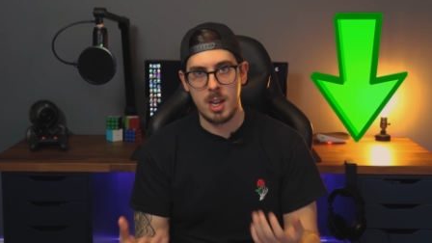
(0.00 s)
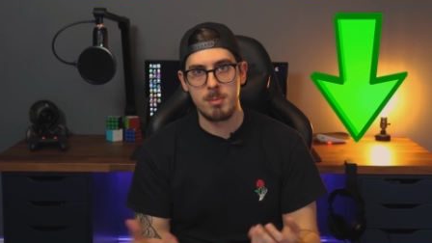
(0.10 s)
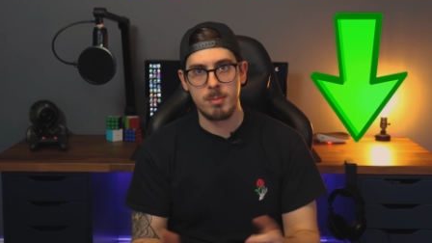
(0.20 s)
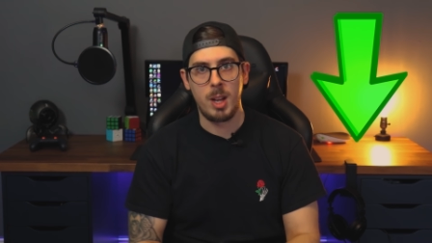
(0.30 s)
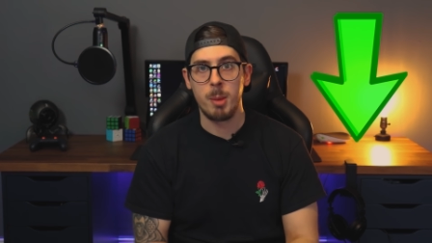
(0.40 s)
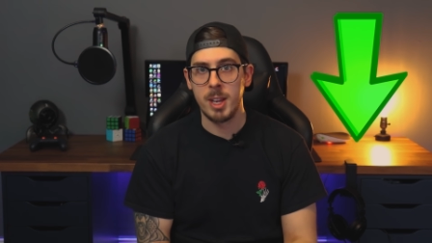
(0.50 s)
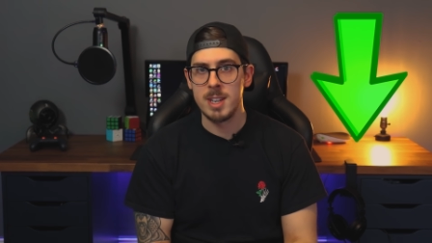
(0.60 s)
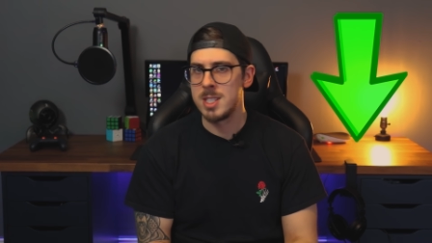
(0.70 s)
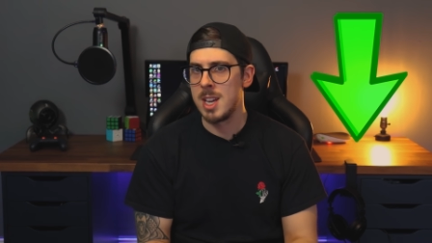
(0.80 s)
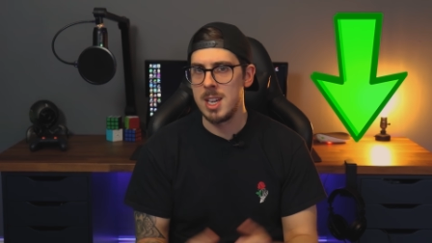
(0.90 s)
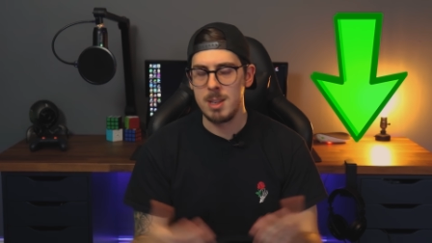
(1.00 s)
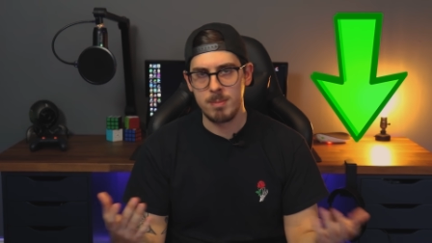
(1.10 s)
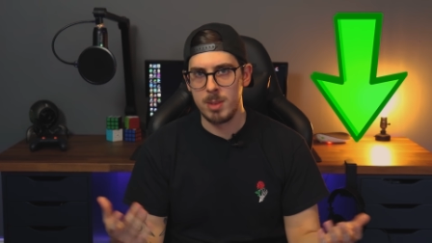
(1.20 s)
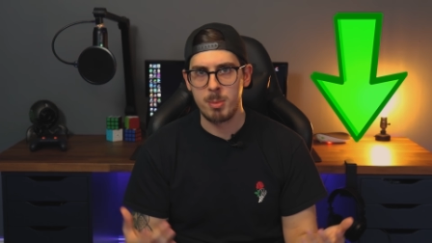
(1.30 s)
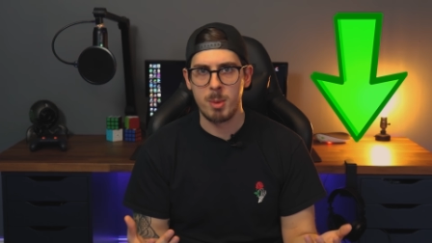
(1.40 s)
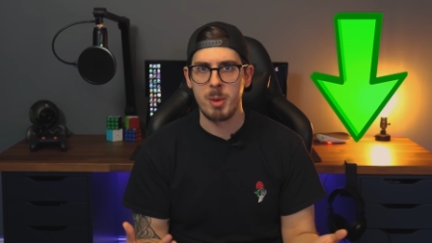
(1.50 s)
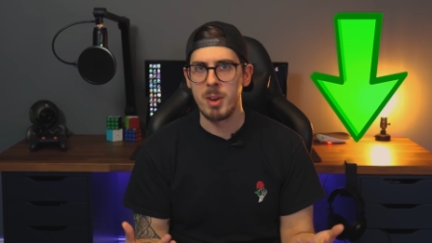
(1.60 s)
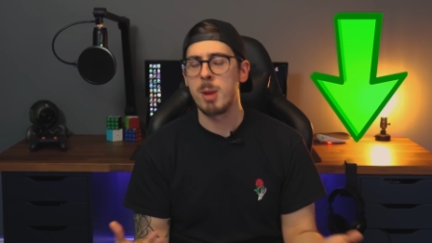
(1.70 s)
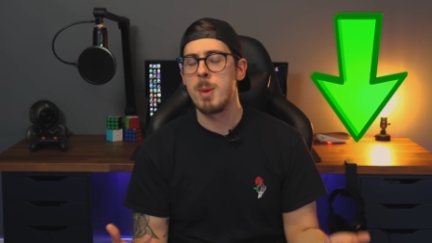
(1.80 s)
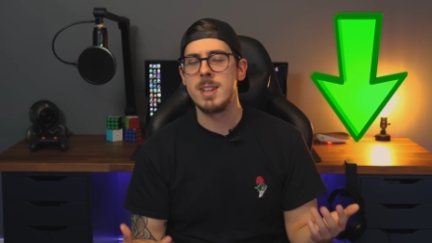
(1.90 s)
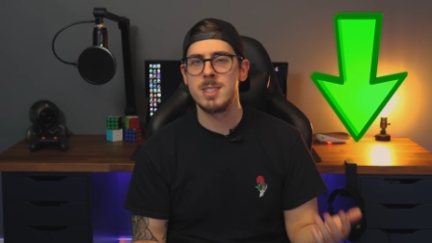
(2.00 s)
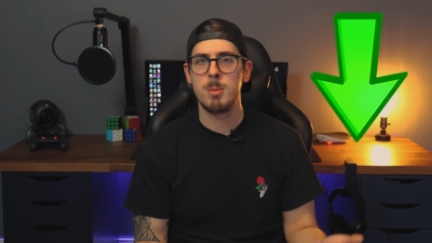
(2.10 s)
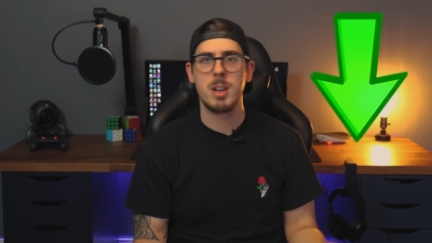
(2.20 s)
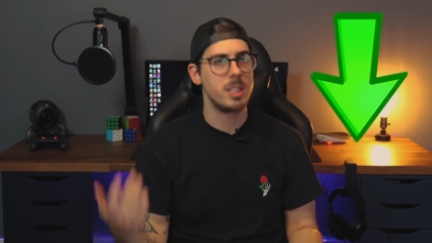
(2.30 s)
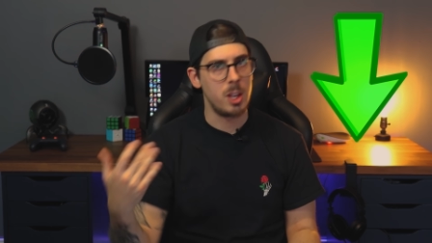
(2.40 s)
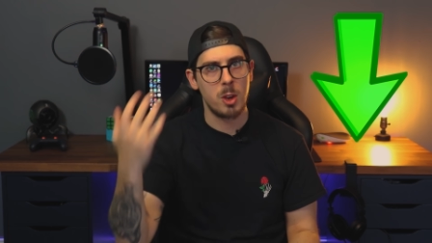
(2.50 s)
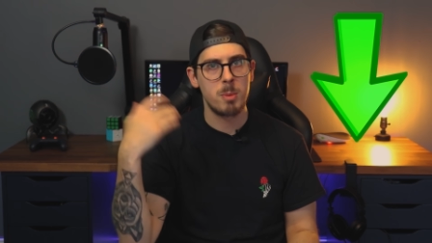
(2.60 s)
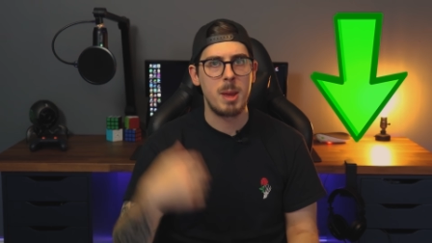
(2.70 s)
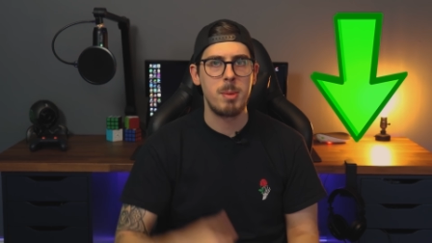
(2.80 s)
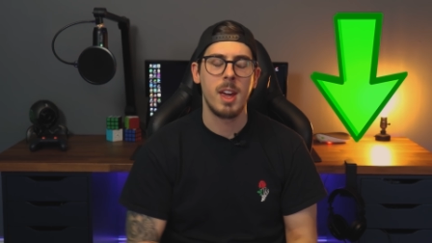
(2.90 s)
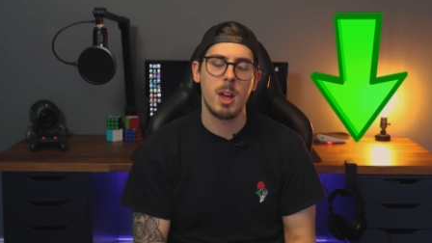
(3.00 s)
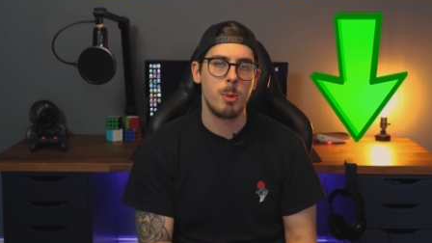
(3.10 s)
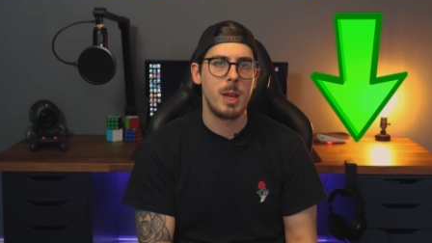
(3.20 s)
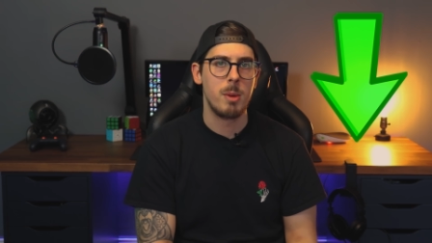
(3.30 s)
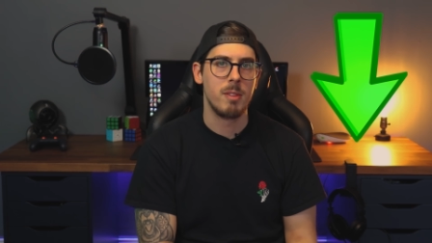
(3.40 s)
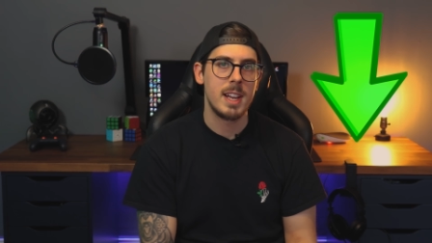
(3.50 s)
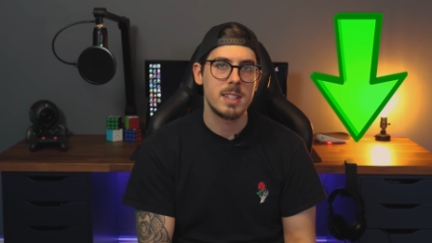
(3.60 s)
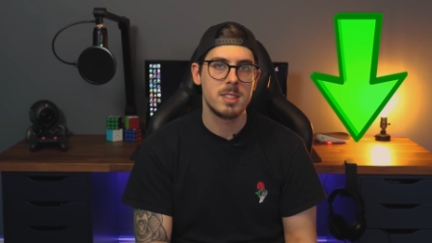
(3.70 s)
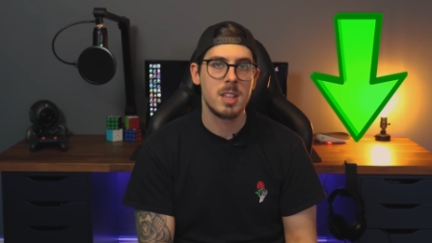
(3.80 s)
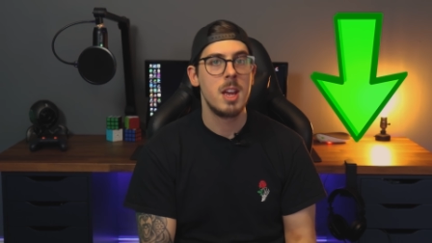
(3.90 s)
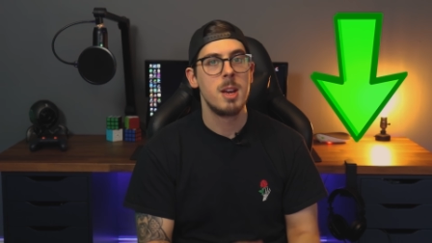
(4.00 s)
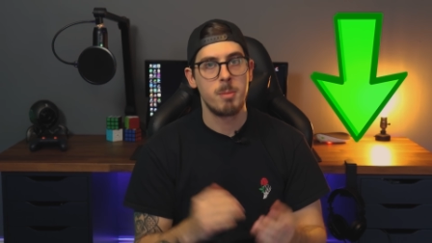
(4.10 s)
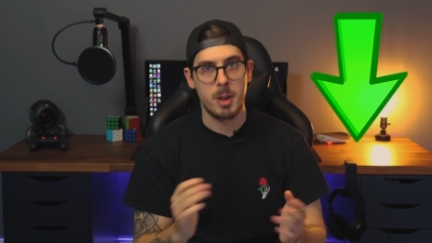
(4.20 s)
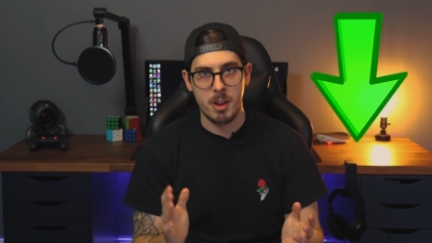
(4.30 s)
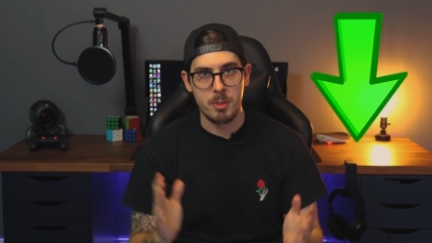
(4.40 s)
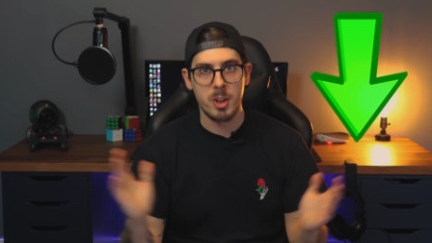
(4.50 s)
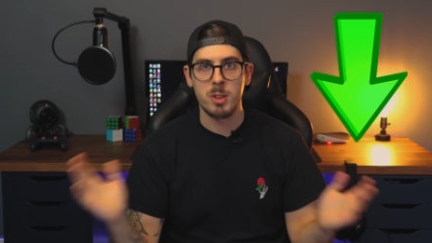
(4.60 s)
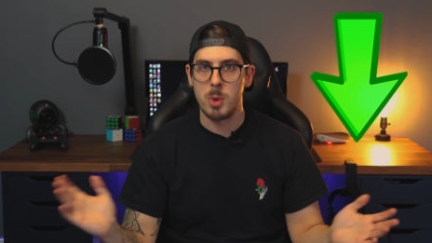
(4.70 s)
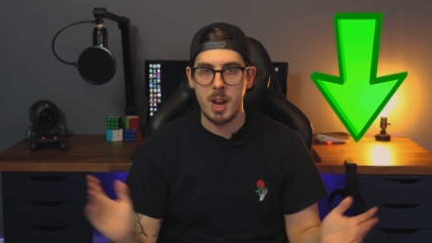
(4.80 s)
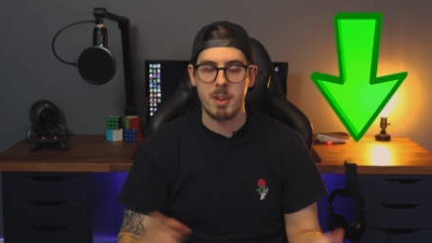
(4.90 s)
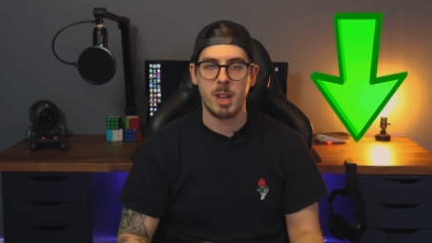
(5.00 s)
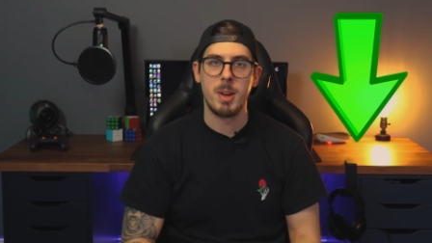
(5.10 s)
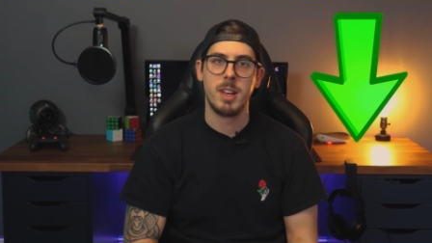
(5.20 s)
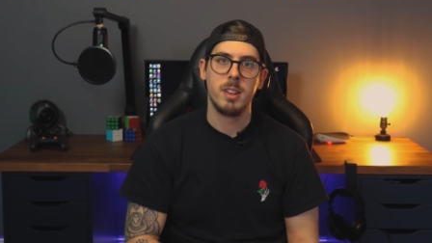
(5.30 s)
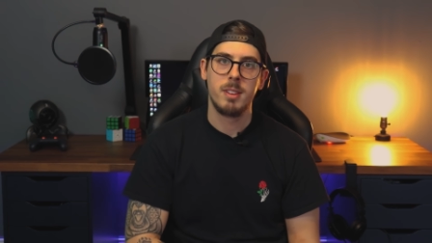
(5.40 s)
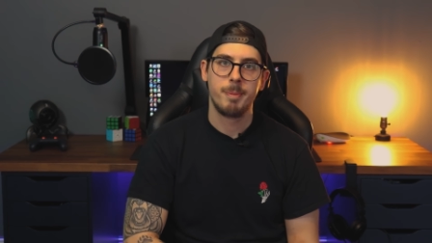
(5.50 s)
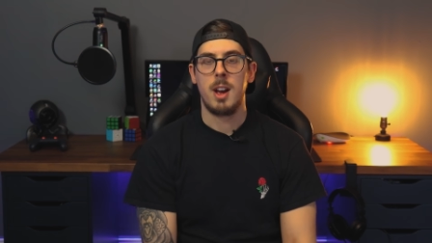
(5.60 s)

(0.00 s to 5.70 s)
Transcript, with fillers: Um, I'm gonna say I probably recommend similar. You could maybe get away with less, but one hundred is what I recommend.